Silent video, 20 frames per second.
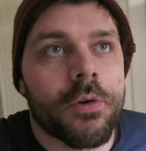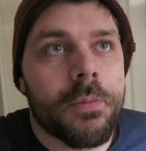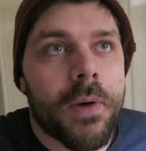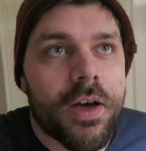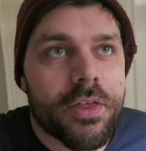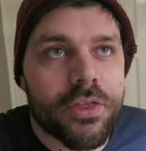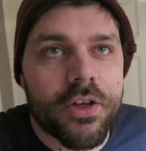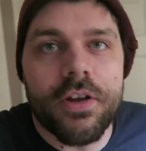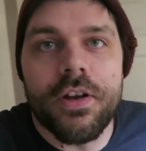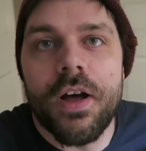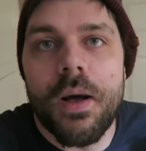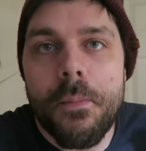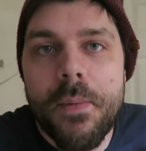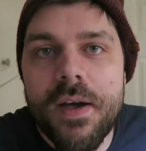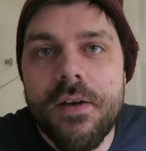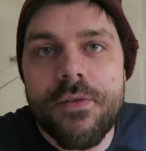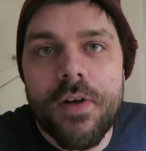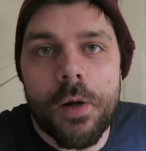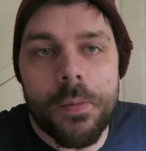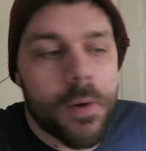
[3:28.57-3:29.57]
but I thought no, a
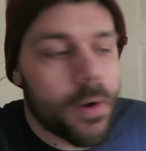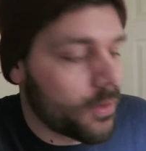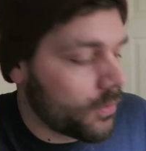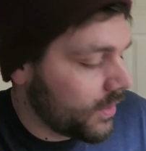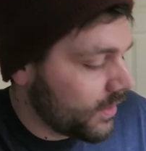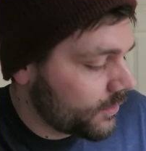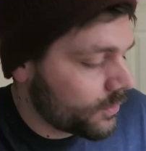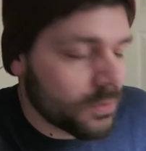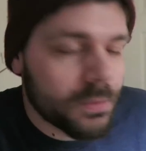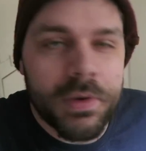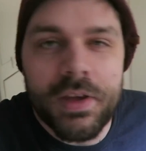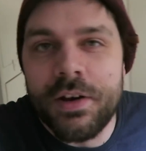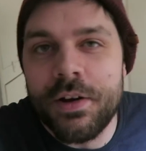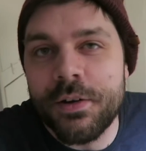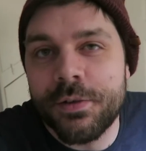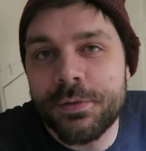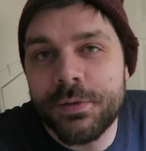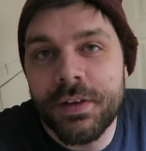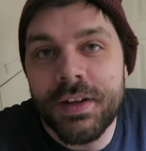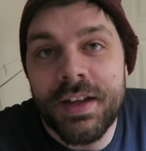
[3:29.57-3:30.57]
bit of elbow grease would be
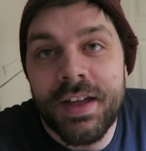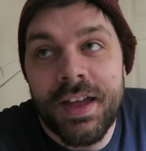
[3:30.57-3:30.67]
enough.